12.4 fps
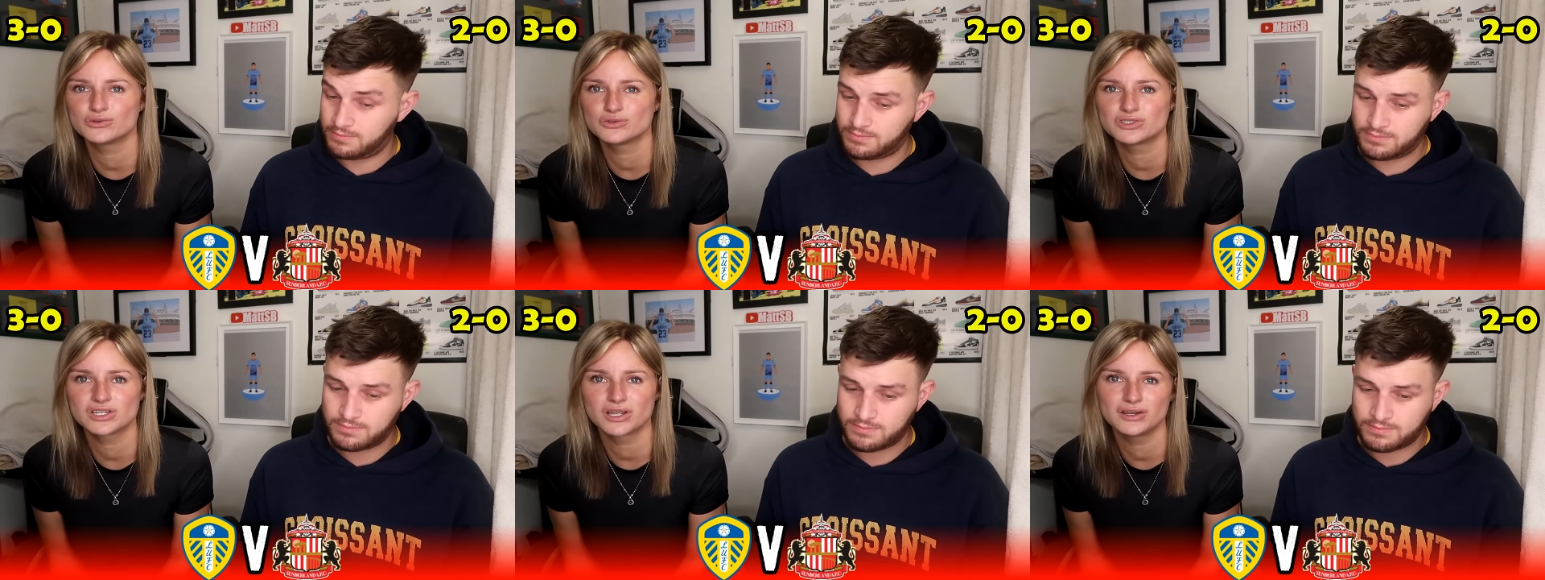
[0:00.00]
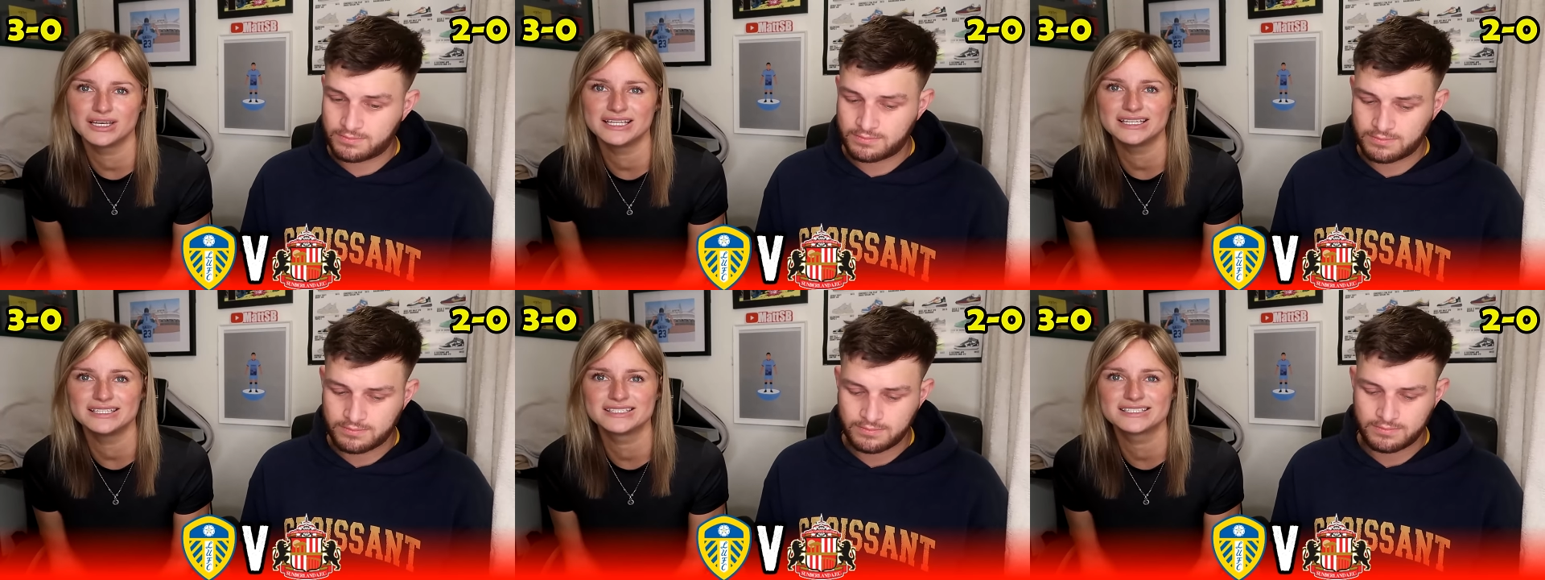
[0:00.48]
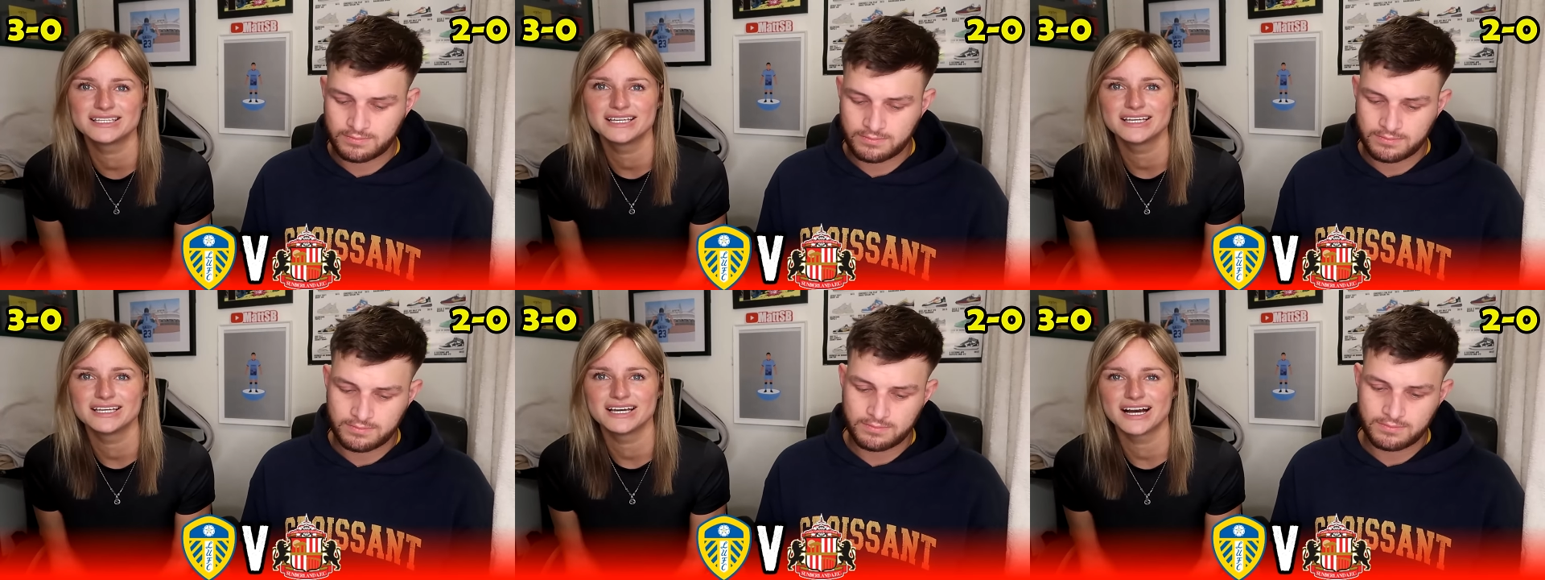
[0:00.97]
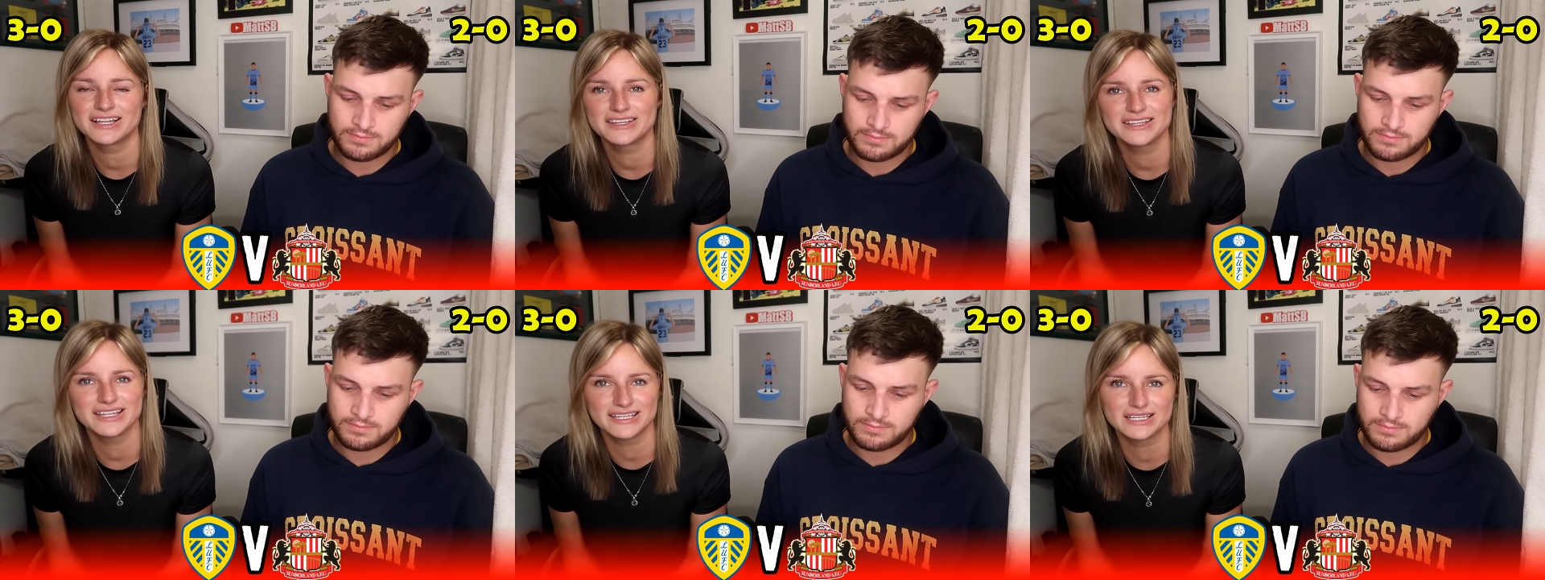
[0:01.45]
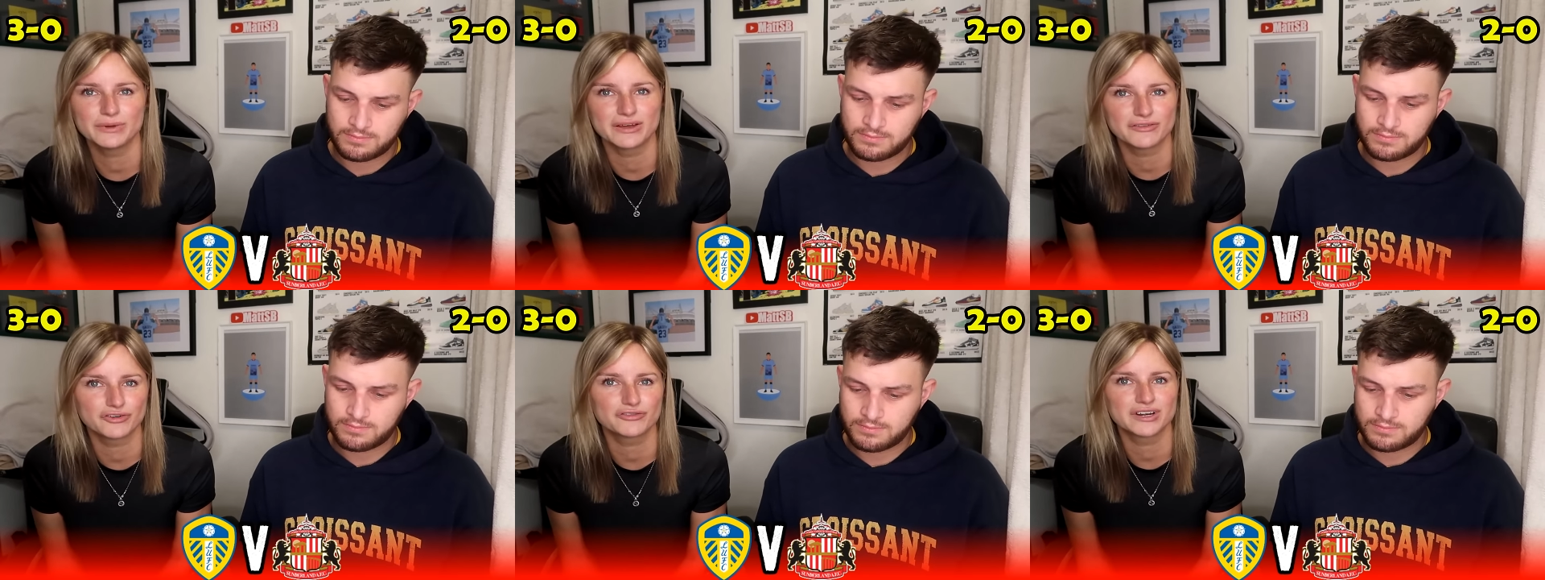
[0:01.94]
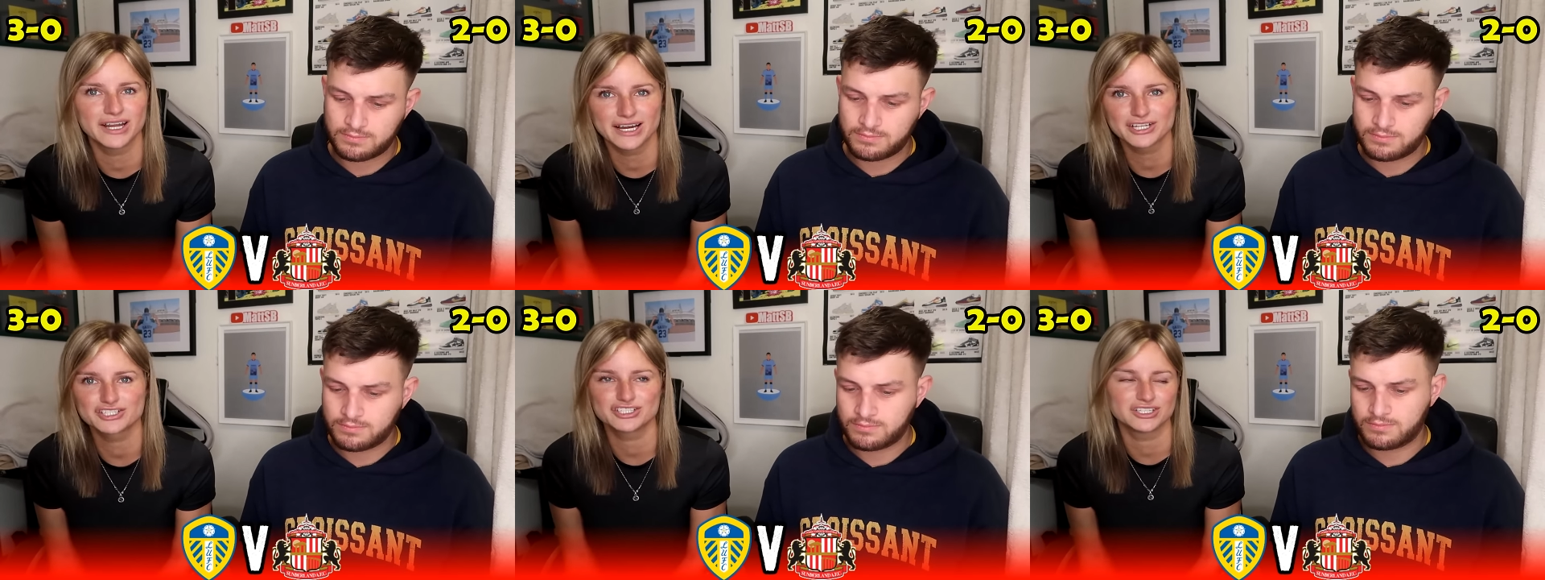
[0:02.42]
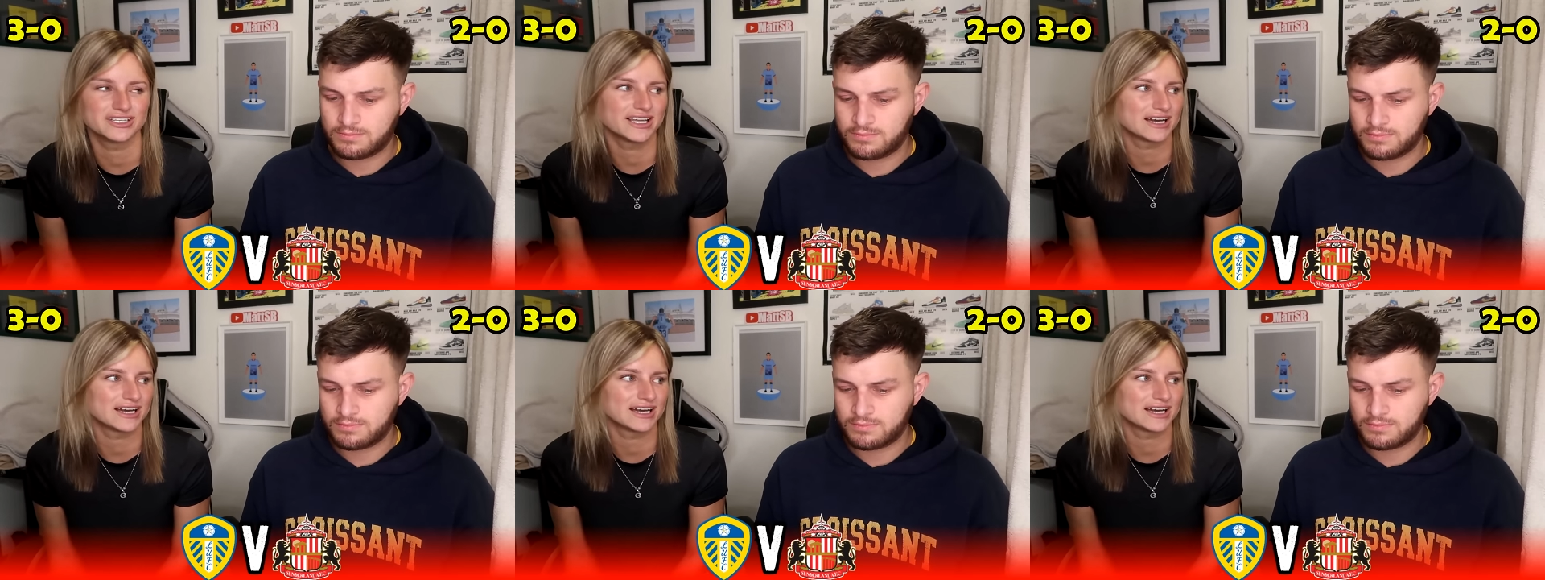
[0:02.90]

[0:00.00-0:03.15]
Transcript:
Speaker 1: also Leeds, I think they need a bit of a reaction